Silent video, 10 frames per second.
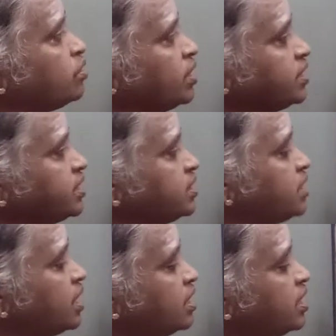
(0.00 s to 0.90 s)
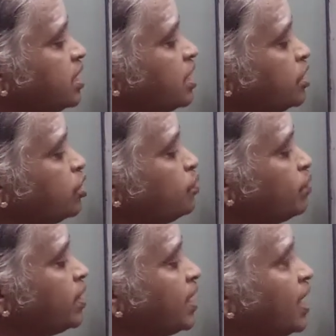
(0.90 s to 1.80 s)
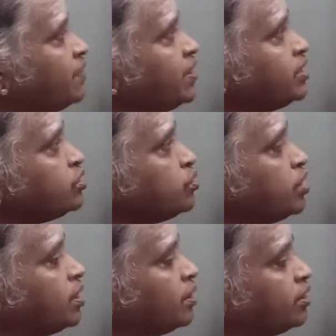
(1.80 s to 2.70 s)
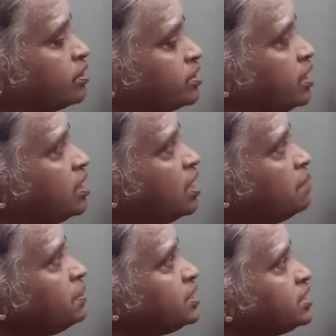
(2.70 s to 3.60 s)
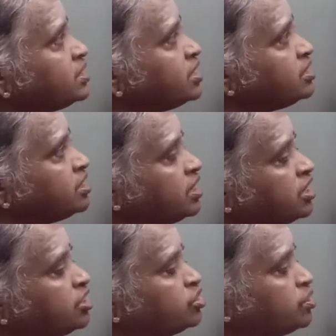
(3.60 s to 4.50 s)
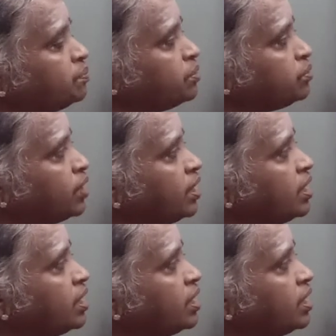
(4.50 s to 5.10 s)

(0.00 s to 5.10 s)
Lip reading: knowledge is here you are having sodium hydroxide. Please listen children, it is the butyl.